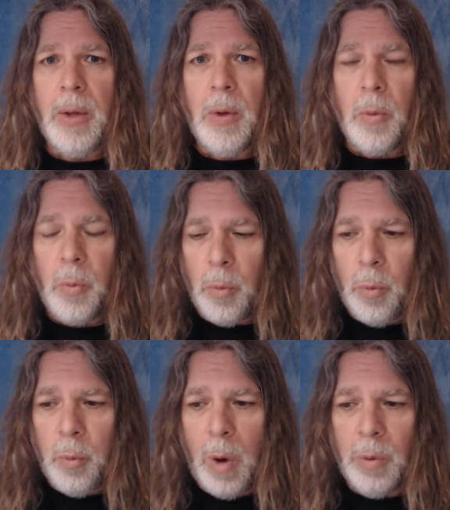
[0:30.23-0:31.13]

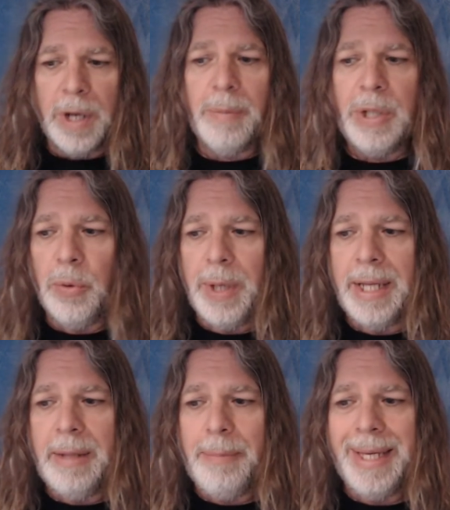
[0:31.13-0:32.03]
what we're going to be doing
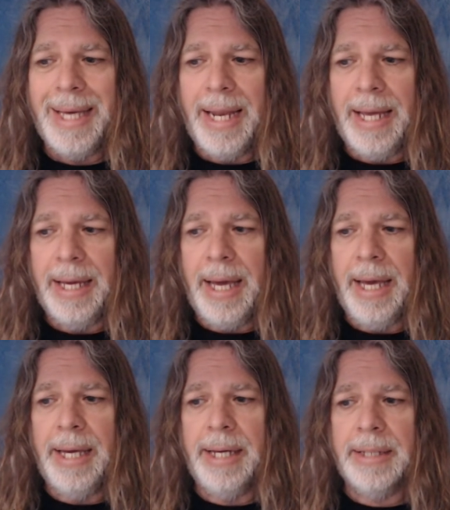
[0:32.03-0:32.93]
in the beginning
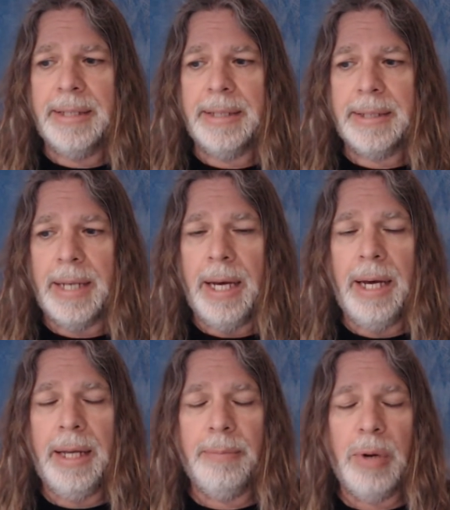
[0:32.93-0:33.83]
is
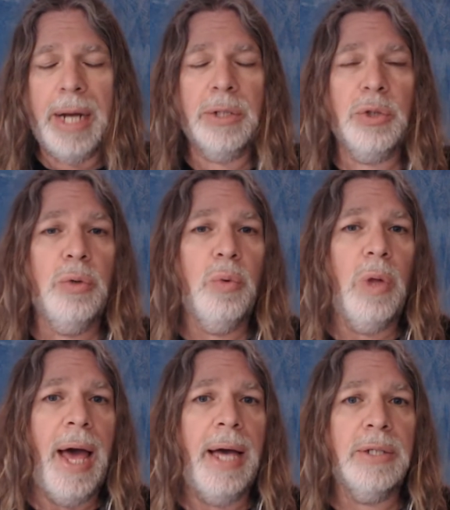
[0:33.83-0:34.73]
the practitioner will
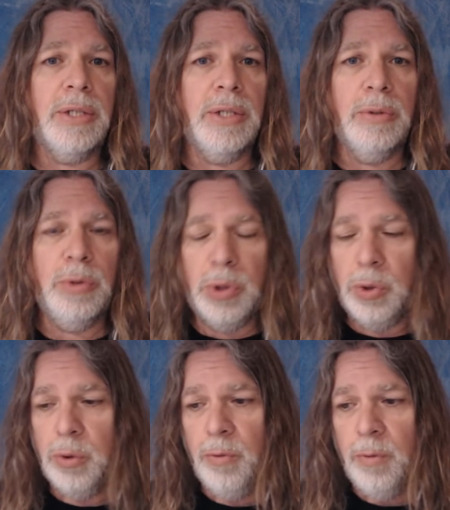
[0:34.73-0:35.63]
ask you
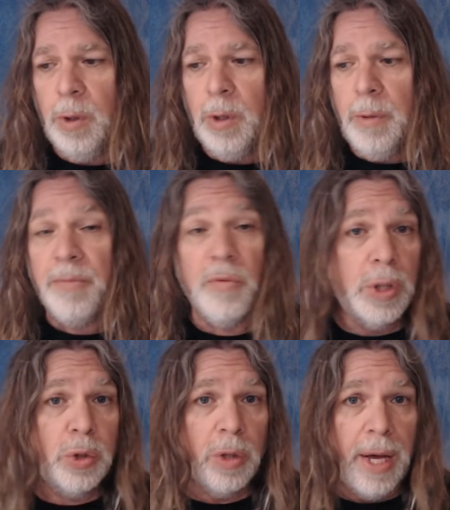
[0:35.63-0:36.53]
to
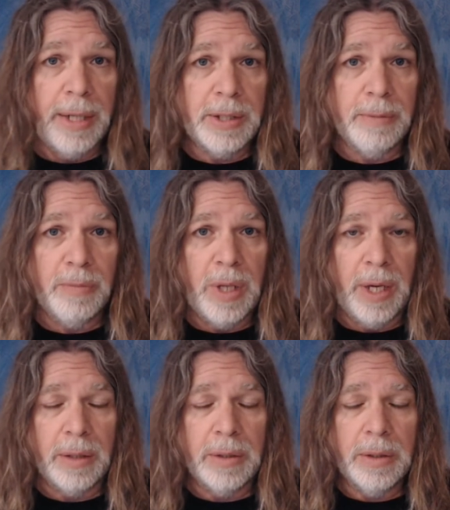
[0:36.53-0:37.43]
visualize some
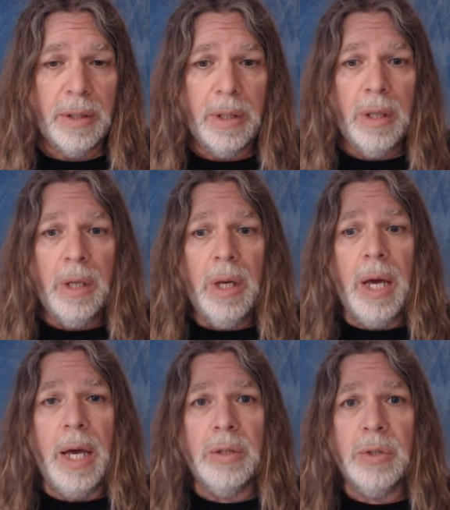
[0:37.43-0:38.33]
things.
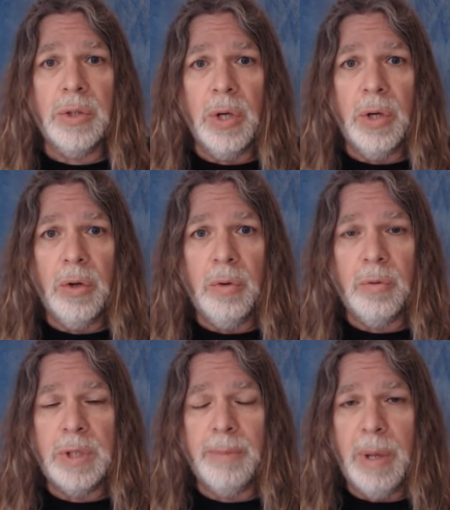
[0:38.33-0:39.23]
And so
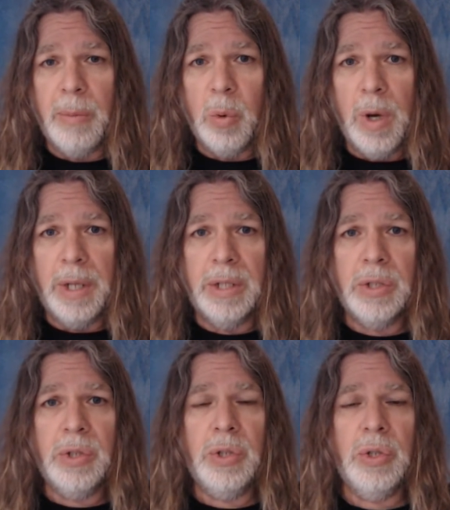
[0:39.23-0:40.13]
tip number 1 is
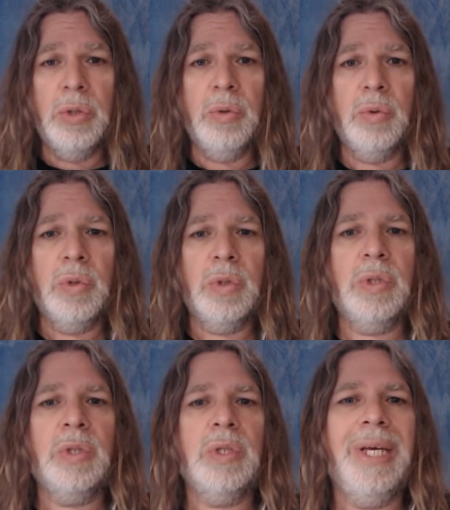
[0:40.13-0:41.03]
to
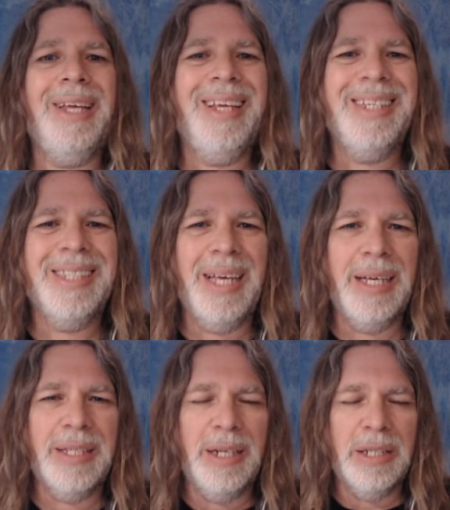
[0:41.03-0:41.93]
see these
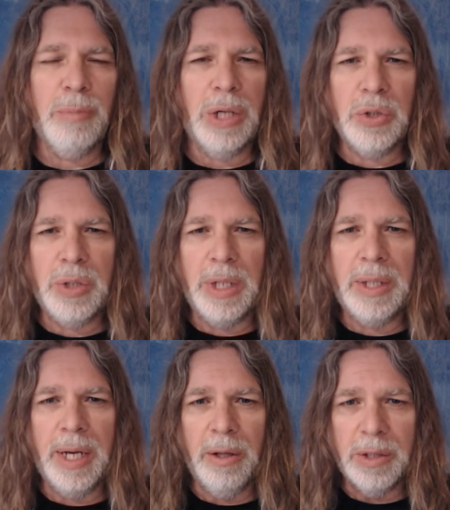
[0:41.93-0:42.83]
things in as much
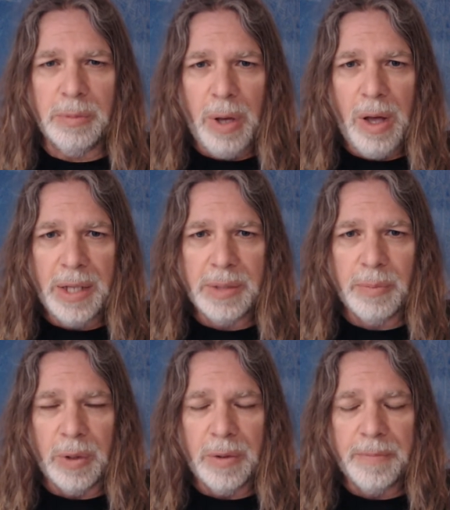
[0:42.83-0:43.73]
detail as possible.